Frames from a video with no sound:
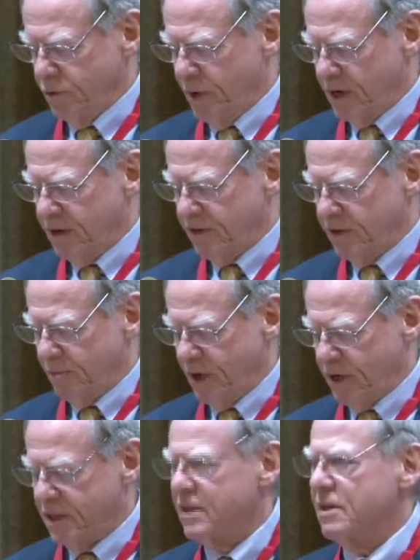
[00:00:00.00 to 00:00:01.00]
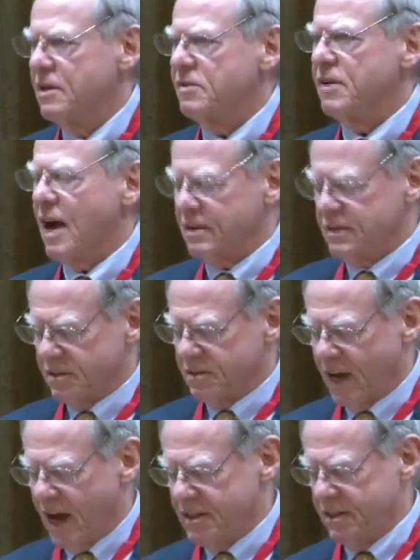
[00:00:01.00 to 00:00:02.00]
participate in this
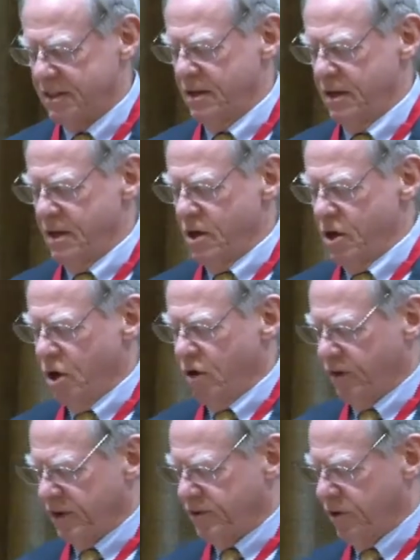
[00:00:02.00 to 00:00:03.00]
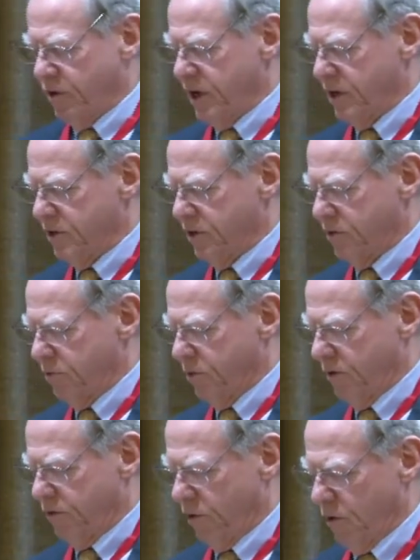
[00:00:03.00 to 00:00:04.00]
exercise of restoring the rule
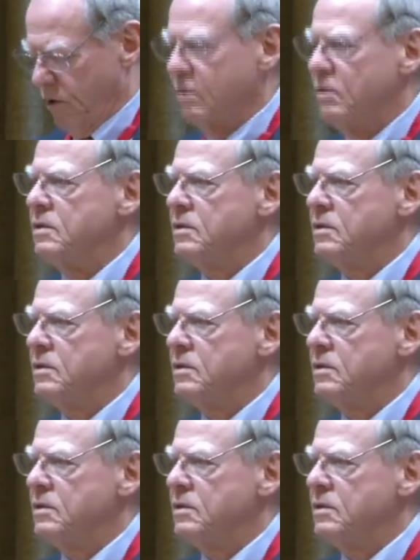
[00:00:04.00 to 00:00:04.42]
of law